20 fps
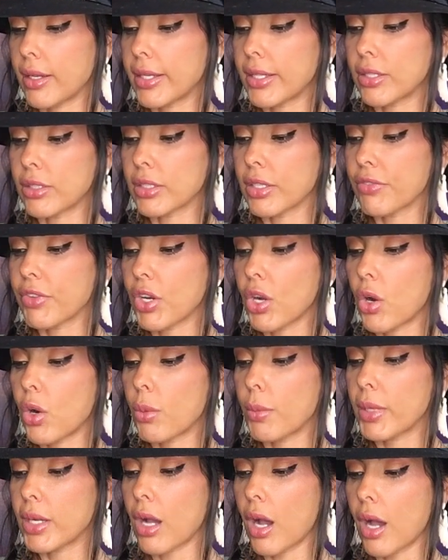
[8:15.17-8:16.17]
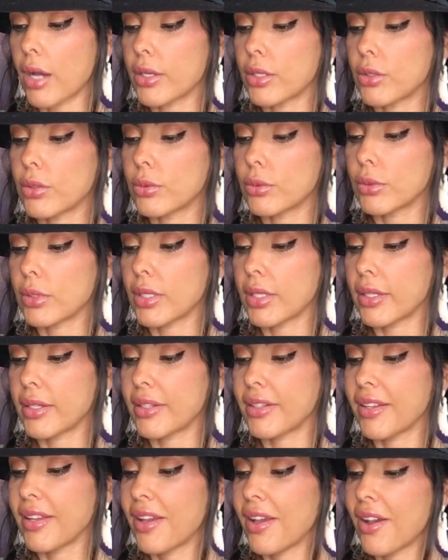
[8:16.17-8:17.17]
It'll give your home
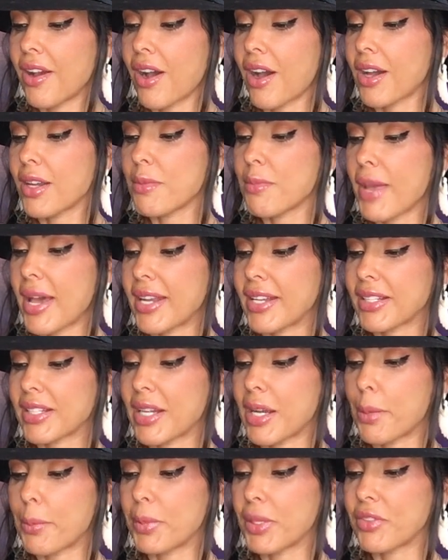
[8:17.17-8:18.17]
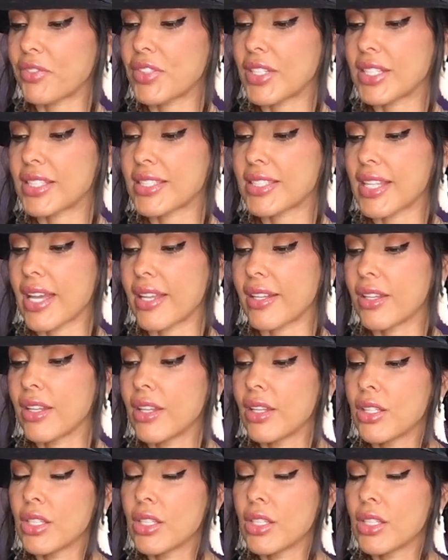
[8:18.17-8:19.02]
an automatic uplifting scent.